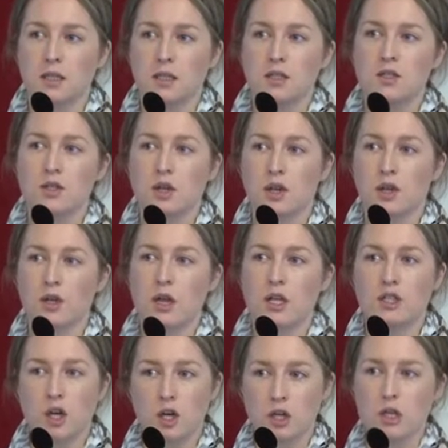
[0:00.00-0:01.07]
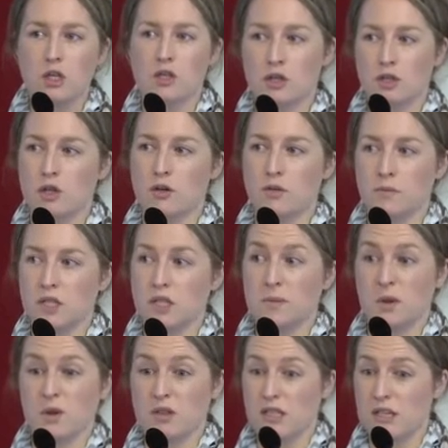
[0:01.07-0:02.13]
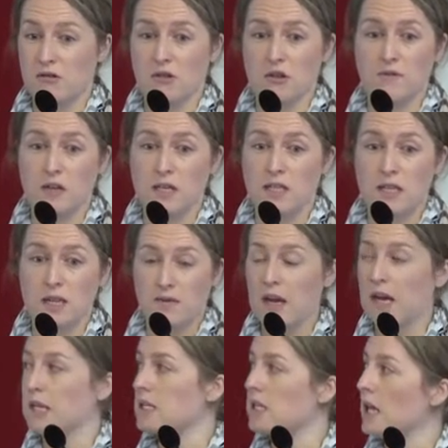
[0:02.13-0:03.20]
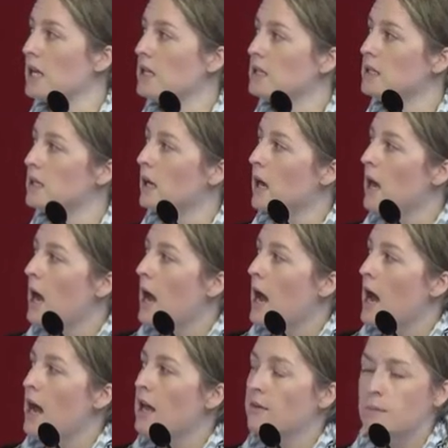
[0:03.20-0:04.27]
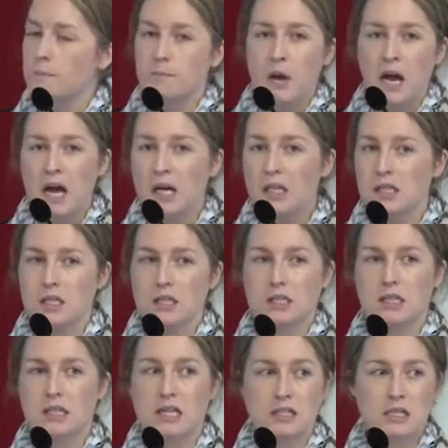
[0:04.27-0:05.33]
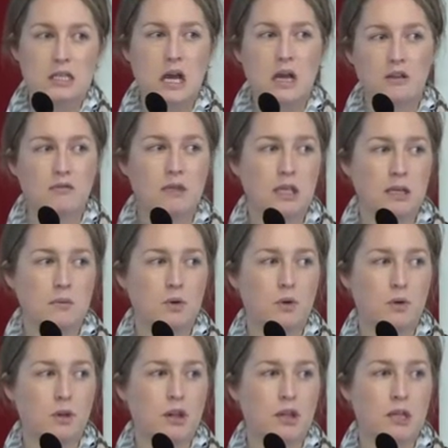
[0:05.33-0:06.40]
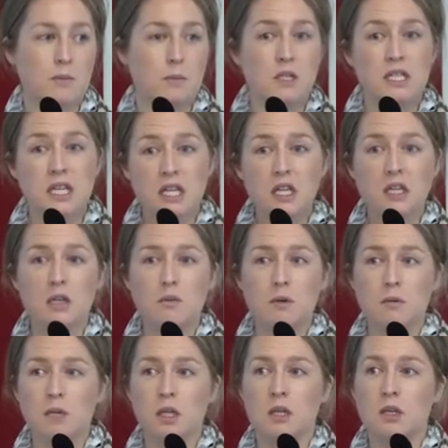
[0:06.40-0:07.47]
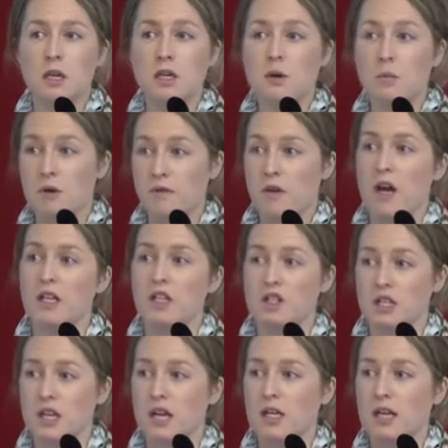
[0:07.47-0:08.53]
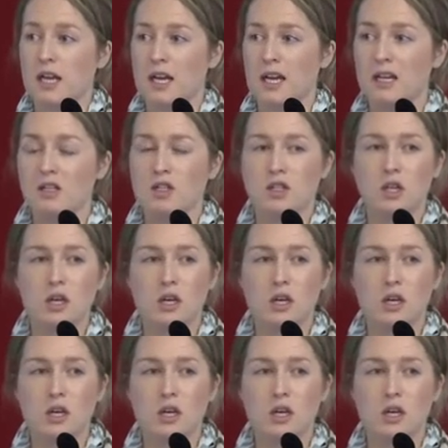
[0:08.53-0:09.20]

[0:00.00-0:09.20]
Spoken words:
So don't assume just because they're on a visa they've had a test. Partners, that's another really important thing, particularly women. You're providing shared care.